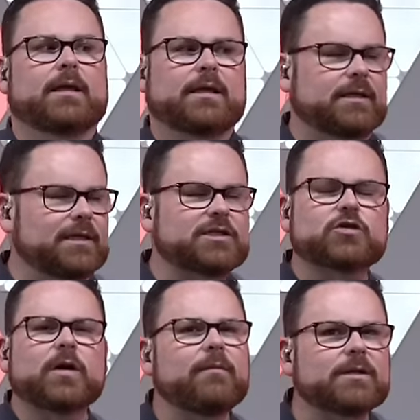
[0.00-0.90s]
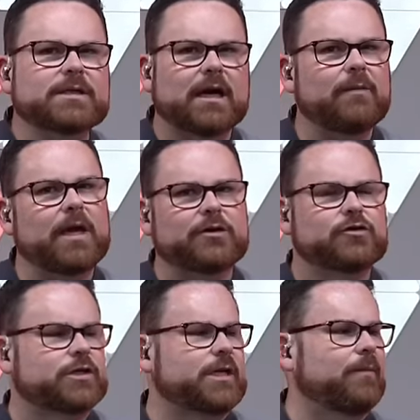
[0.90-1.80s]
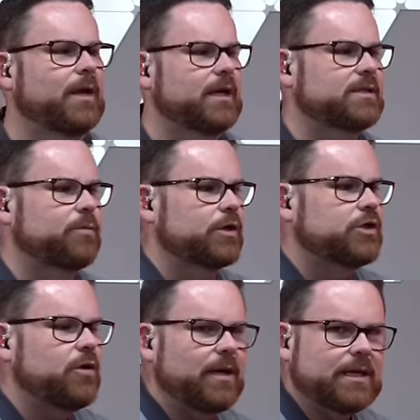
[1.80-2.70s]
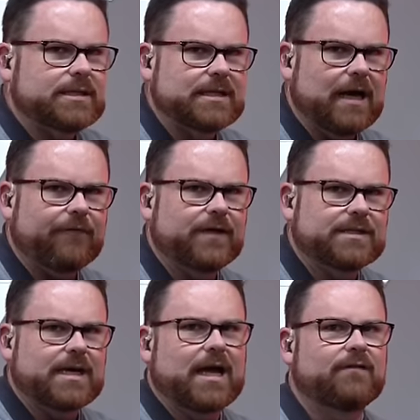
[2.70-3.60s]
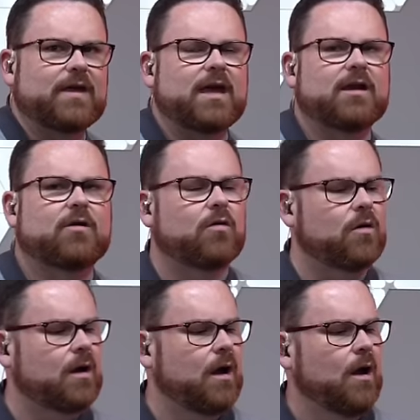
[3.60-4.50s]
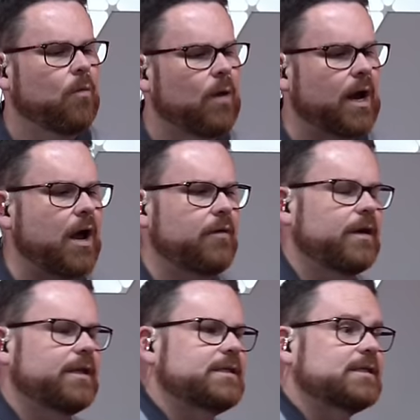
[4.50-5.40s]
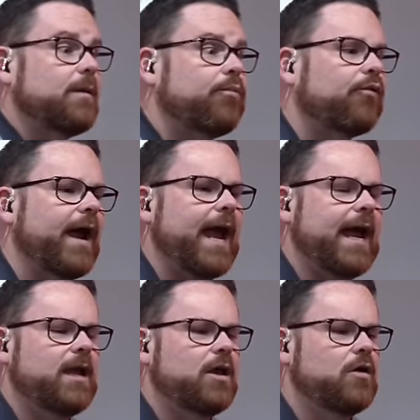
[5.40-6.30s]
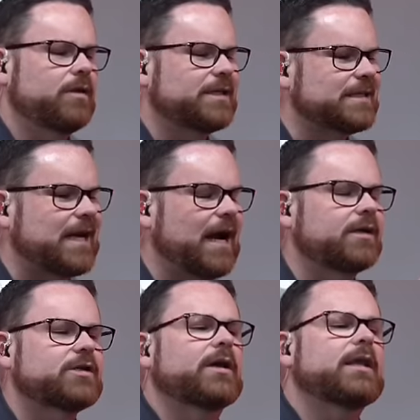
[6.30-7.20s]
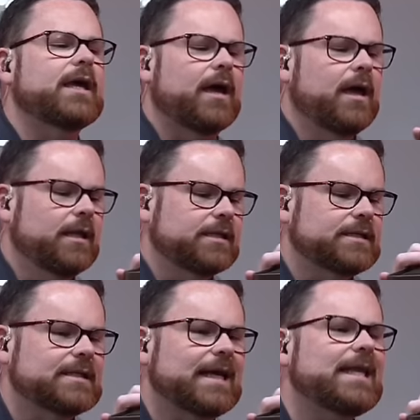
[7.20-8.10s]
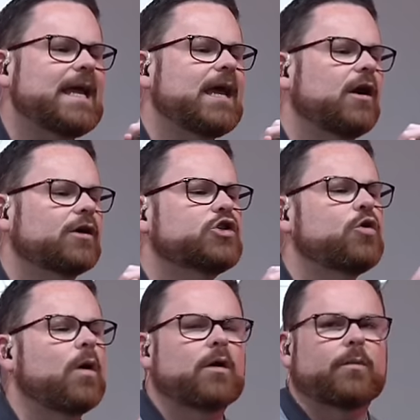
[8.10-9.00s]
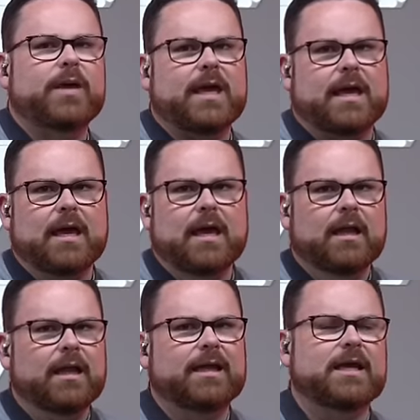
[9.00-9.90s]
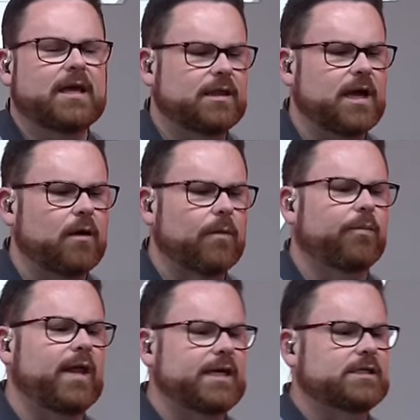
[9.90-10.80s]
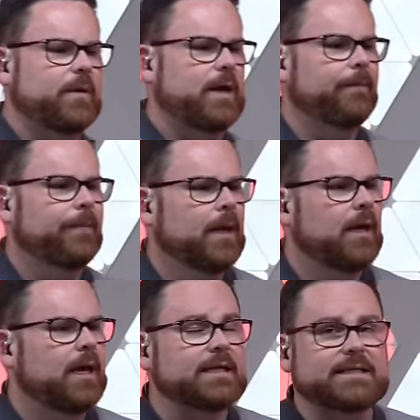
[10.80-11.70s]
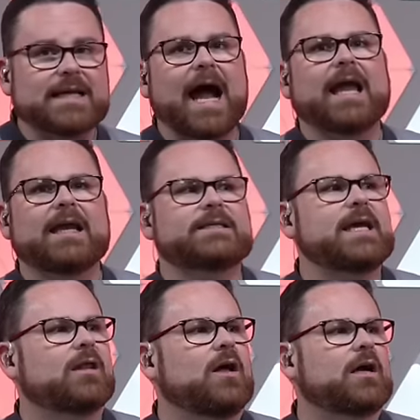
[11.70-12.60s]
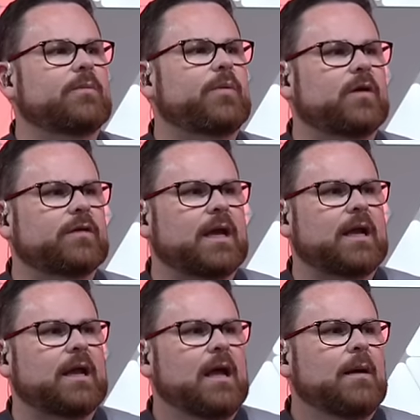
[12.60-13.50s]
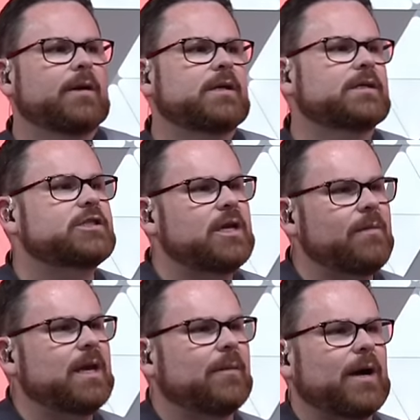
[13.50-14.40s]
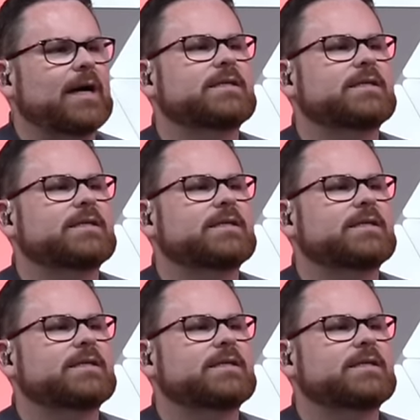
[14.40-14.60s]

This stream is going to be interesting because we're doing stuff inside of the NCore 100. This is a brand new, this is kind of, sorry, yeah, this is like the NR200P, like the, their replacement. It's not going to take long to build in, but there's Jimmy Cabox.